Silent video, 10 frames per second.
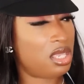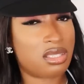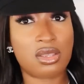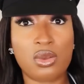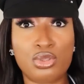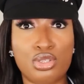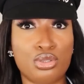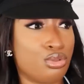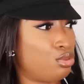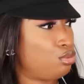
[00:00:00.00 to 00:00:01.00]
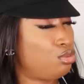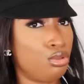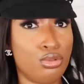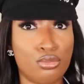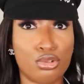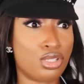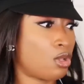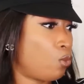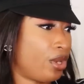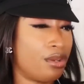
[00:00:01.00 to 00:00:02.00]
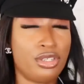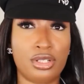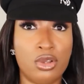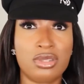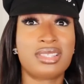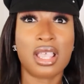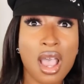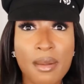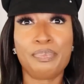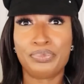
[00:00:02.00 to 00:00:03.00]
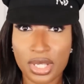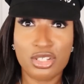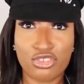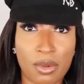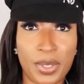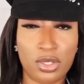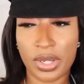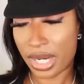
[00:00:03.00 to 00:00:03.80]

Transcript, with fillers: let's go to Tulum or somewhere, you know, some tropical